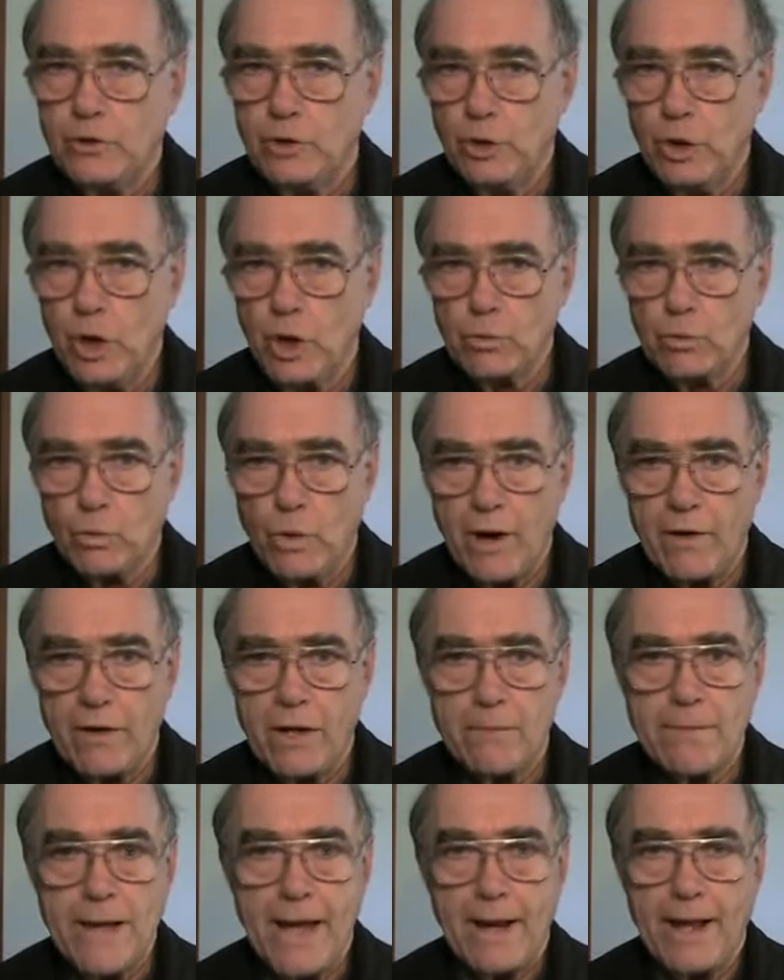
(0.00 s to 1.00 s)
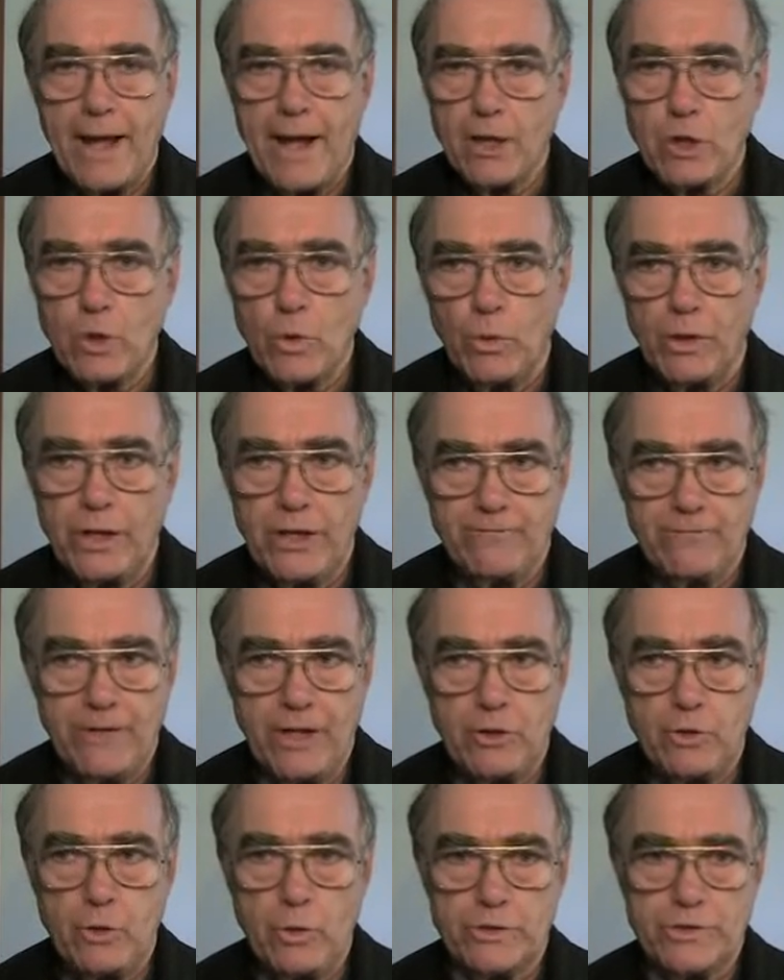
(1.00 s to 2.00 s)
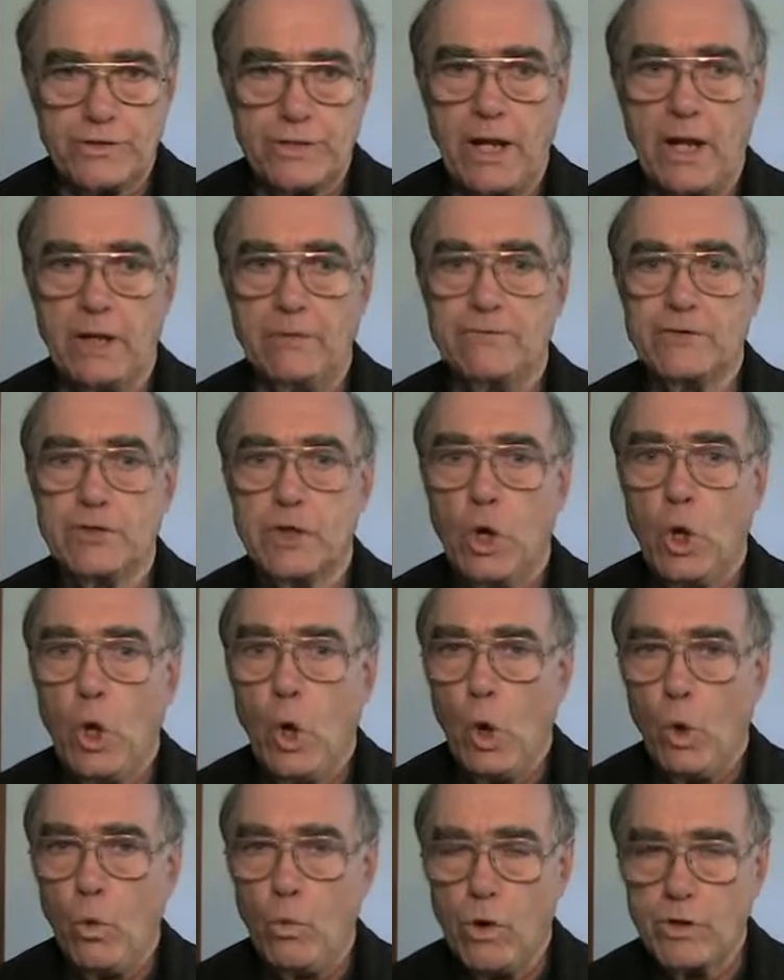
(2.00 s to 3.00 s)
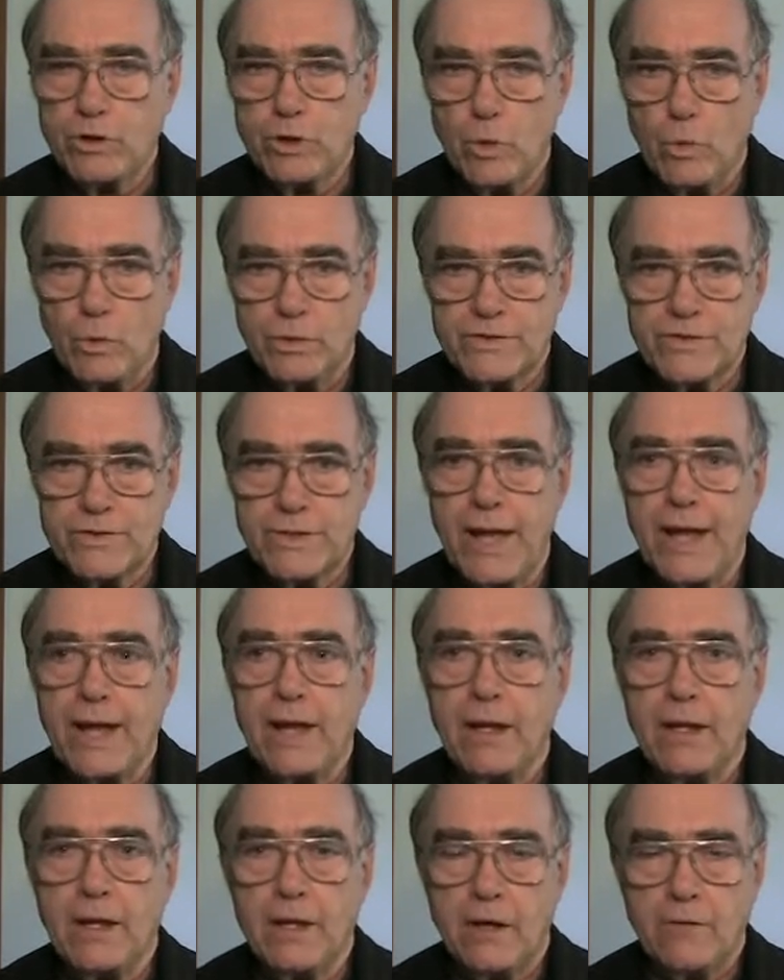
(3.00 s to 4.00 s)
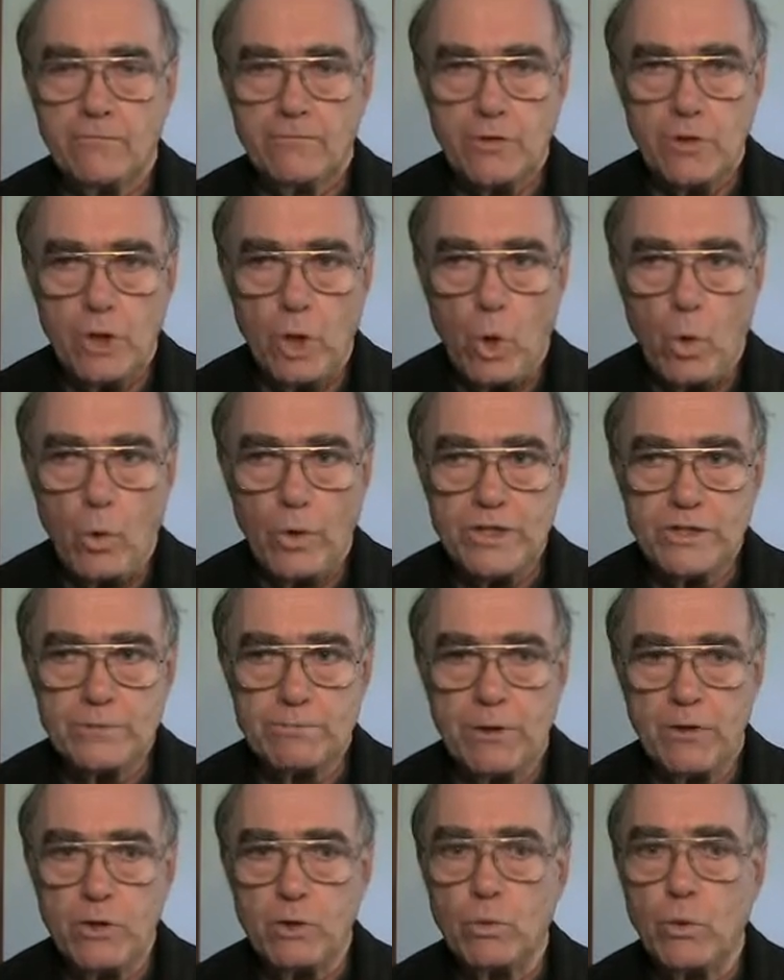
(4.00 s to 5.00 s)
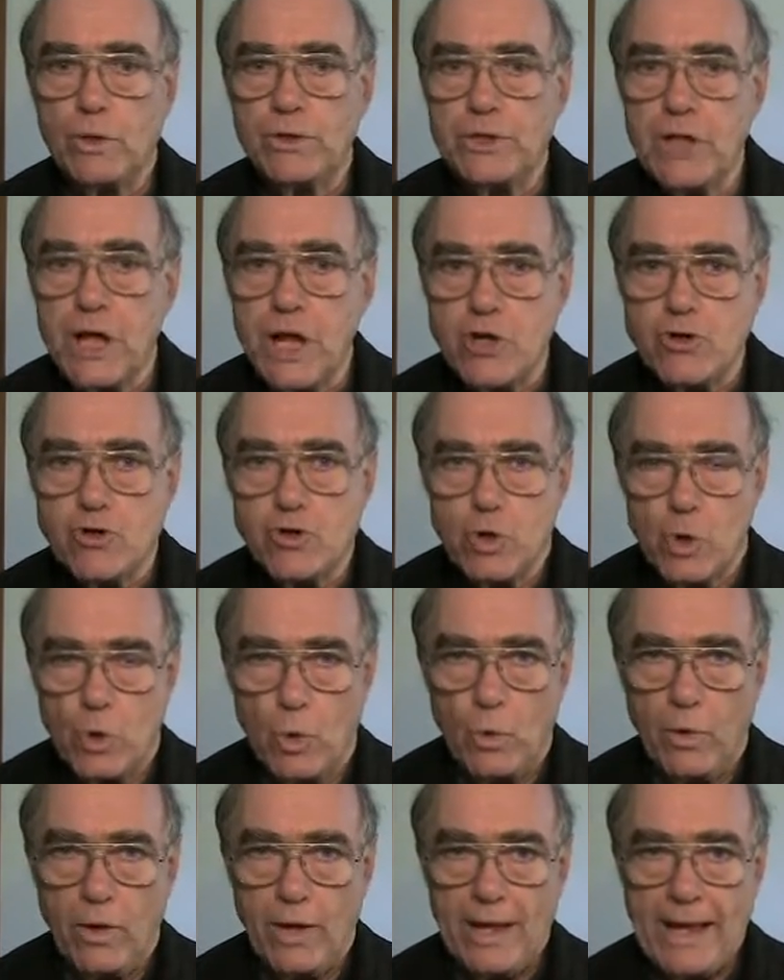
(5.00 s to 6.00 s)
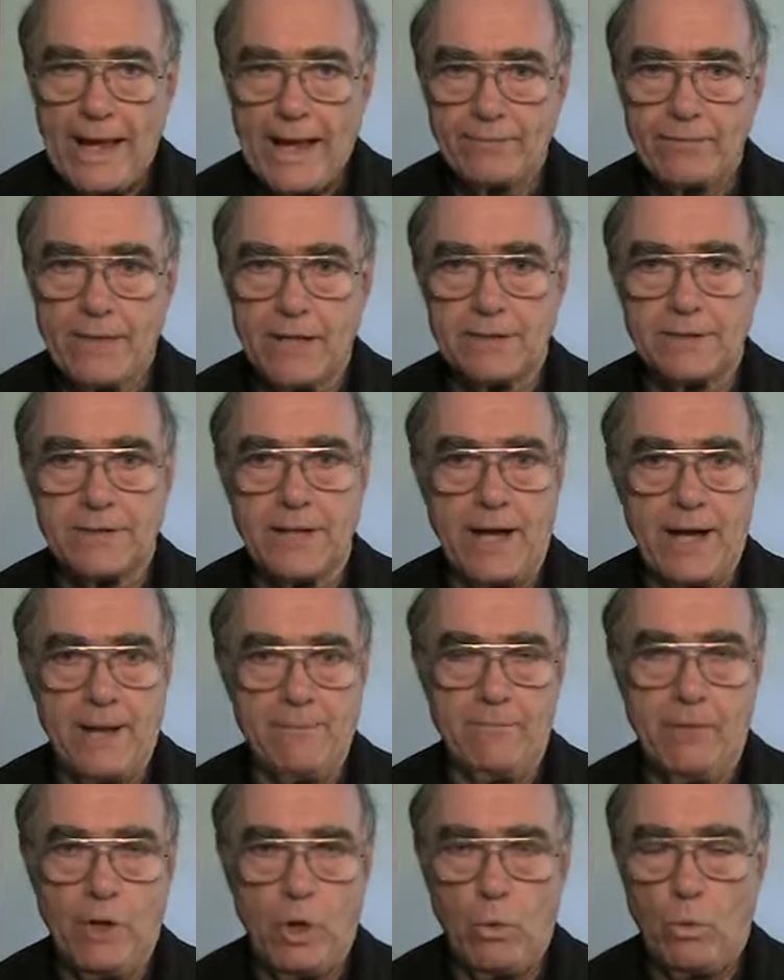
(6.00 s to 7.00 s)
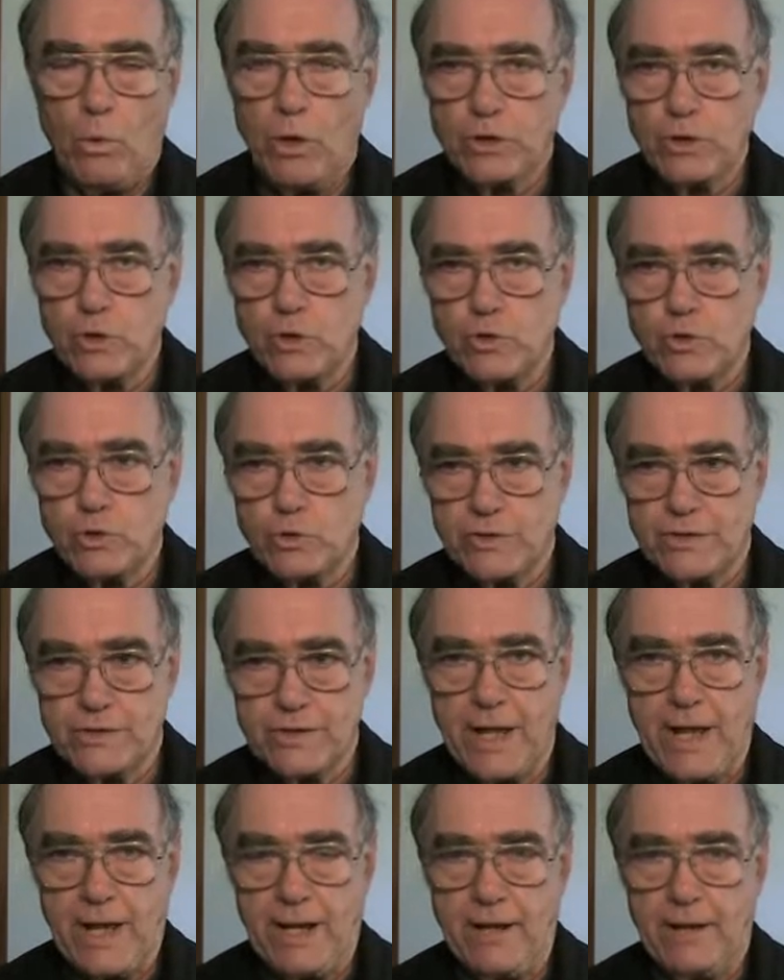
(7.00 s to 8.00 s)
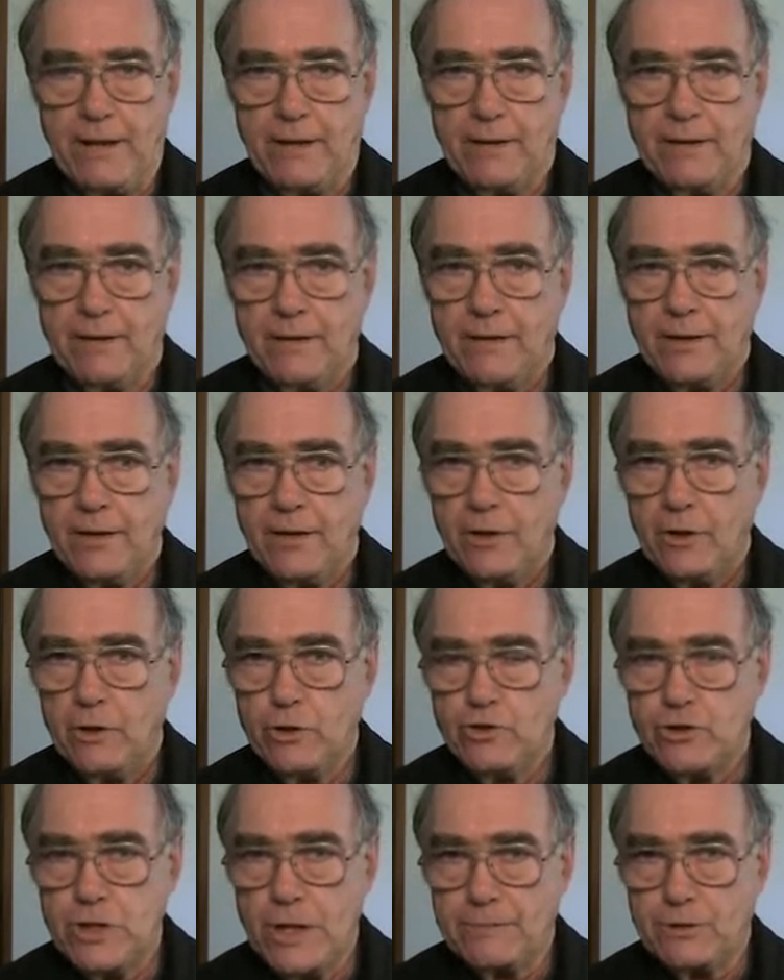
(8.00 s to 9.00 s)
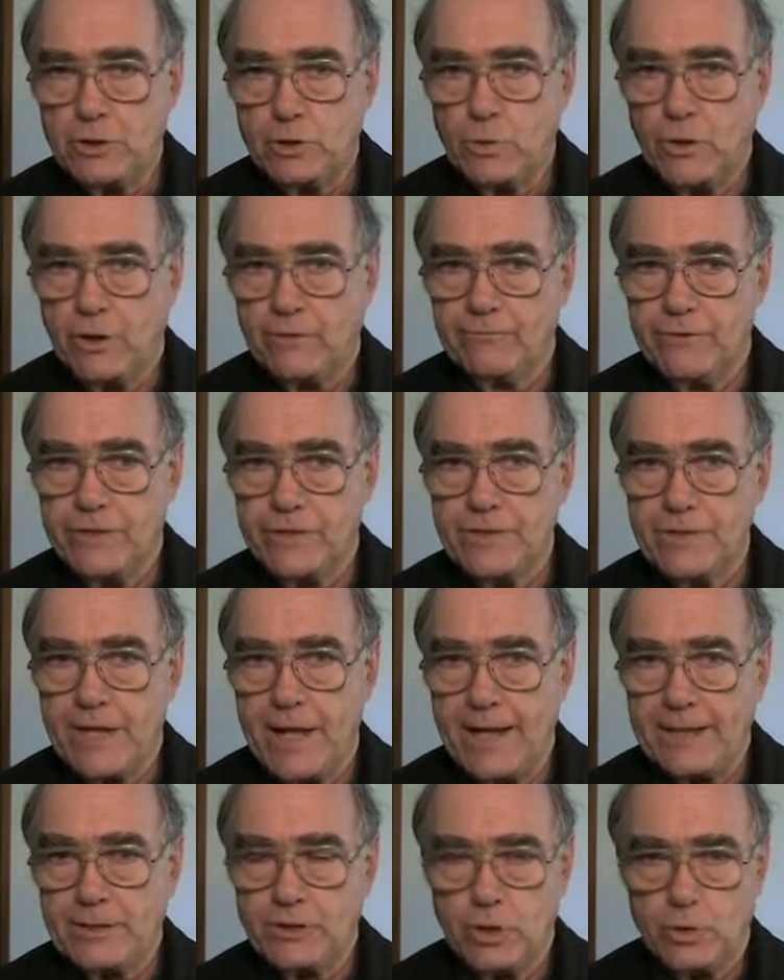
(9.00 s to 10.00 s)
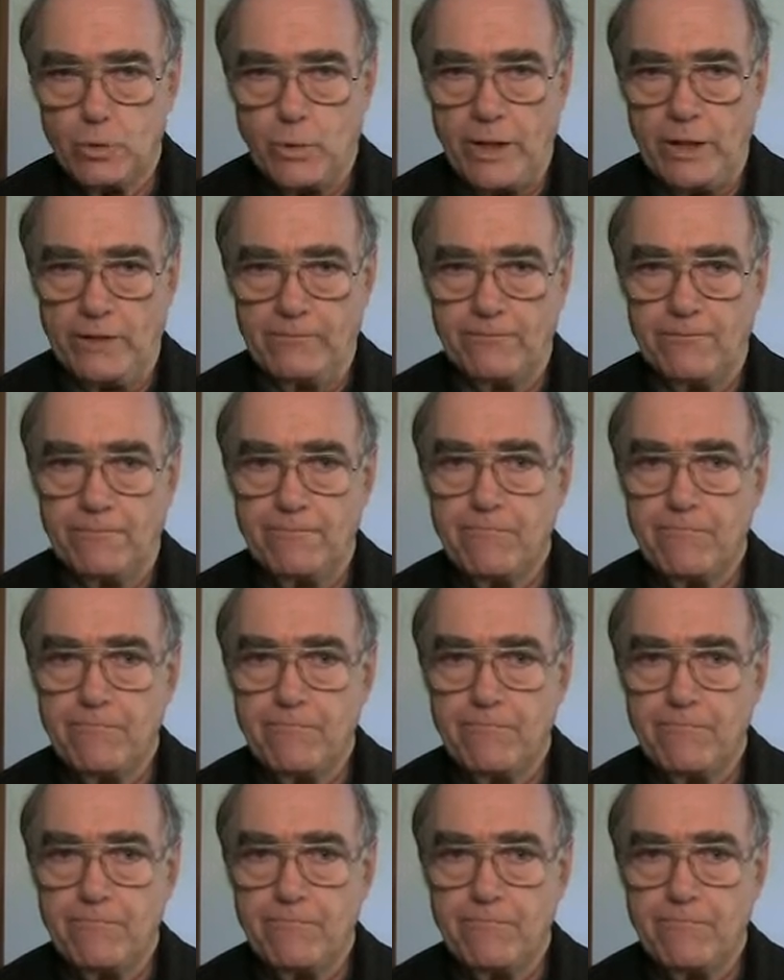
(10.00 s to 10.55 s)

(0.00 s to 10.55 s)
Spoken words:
do not worry about how you will defend yourselves or what you will say, for the Holy Spirit will teach you at that time what you should say. Luke chapter 12, verse 8 to 12.